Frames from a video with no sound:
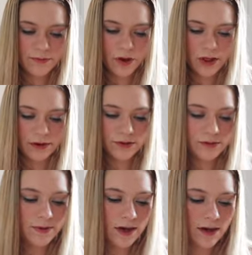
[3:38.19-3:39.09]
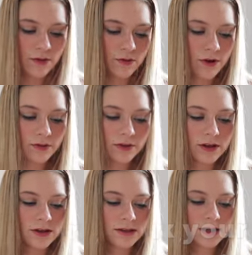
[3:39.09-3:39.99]
them all out to be roughly
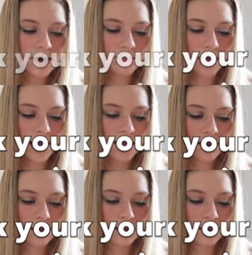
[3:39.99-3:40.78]
the same length